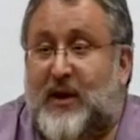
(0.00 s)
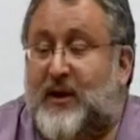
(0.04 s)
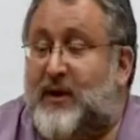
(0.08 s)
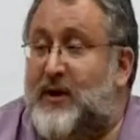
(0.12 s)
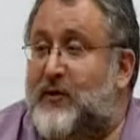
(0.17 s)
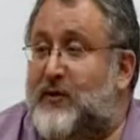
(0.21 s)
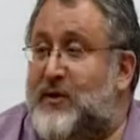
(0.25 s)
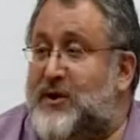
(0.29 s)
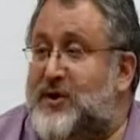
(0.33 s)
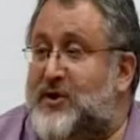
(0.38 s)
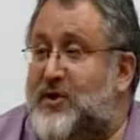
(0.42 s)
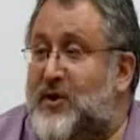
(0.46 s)

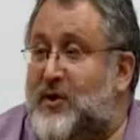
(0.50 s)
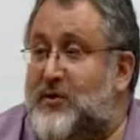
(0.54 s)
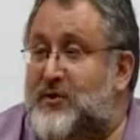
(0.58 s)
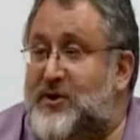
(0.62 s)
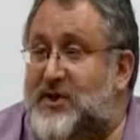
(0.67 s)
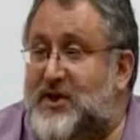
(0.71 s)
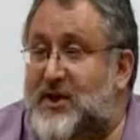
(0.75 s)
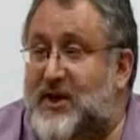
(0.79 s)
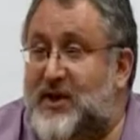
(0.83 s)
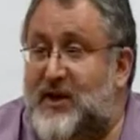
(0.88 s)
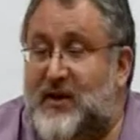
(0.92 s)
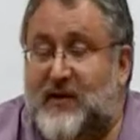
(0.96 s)
There is no
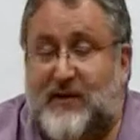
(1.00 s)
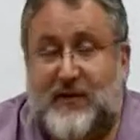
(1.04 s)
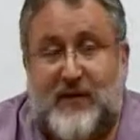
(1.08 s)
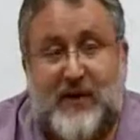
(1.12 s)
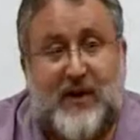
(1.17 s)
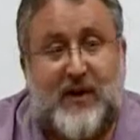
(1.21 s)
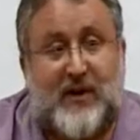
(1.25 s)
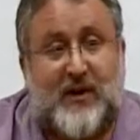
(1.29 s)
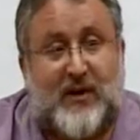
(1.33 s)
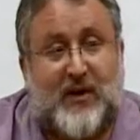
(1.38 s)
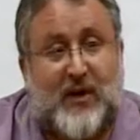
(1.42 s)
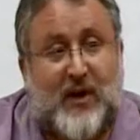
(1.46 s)

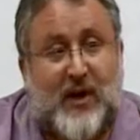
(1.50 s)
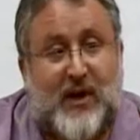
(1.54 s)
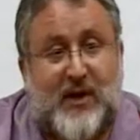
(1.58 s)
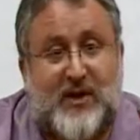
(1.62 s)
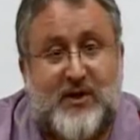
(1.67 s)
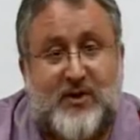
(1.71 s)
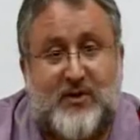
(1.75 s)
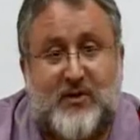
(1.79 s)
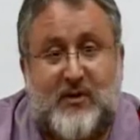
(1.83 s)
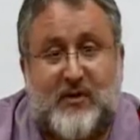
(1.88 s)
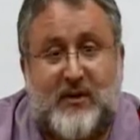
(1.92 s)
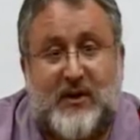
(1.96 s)
significant
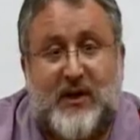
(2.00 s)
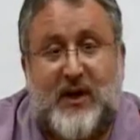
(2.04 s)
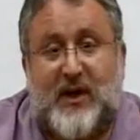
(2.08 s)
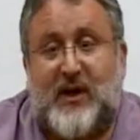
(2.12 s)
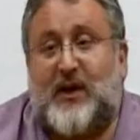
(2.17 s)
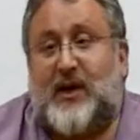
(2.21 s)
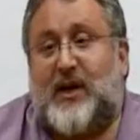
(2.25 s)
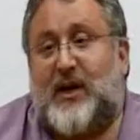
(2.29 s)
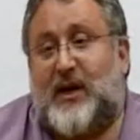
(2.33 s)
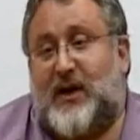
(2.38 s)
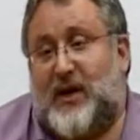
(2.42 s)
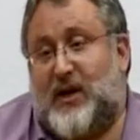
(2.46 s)
raison
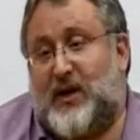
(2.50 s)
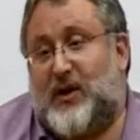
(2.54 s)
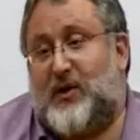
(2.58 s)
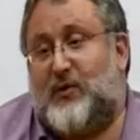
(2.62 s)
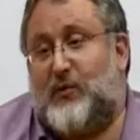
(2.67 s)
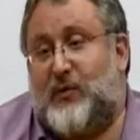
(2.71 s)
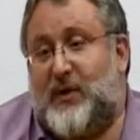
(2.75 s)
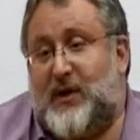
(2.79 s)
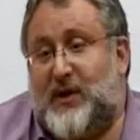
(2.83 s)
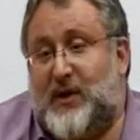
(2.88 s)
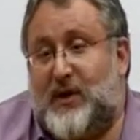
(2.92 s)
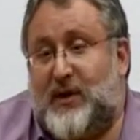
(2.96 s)
d'etre
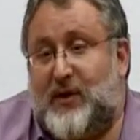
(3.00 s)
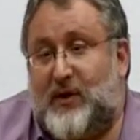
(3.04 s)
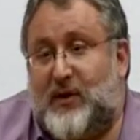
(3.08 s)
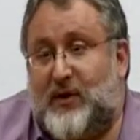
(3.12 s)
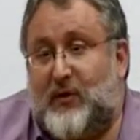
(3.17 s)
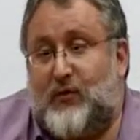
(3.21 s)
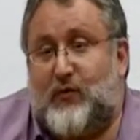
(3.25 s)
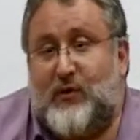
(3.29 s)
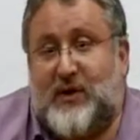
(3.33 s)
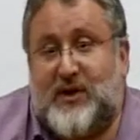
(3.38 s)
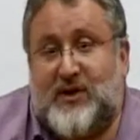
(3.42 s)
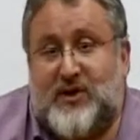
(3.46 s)
within
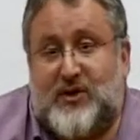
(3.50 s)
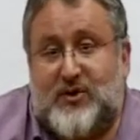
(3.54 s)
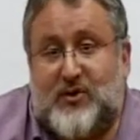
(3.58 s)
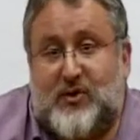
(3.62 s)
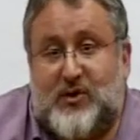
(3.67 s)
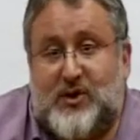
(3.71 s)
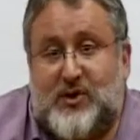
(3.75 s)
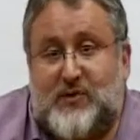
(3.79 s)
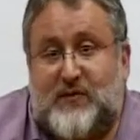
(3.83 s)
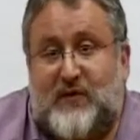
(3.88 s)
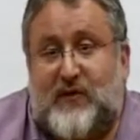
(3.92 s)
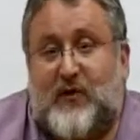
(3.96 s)
the
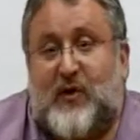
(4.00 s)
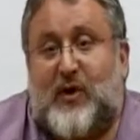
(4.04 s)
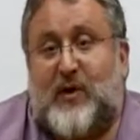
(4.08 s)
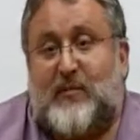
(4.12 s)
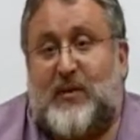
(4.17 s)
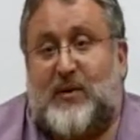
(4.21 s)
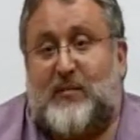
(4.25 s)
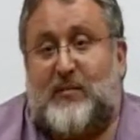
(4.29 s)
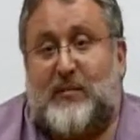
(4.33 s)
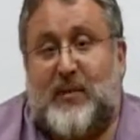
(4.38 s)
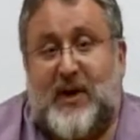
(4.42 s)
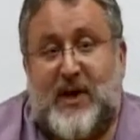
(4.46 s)
research
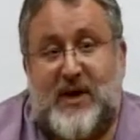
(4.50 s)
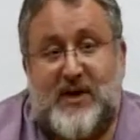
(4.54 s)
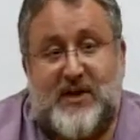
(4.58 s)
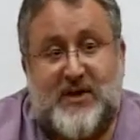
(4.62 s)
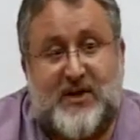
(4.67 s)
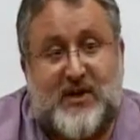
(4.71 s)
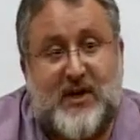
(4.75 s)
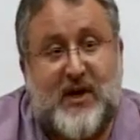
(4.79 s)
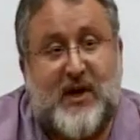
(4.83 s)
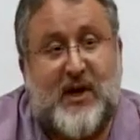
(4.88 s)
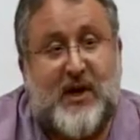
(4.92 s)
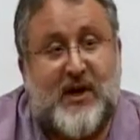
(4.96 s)
pharma
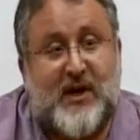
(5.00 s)
based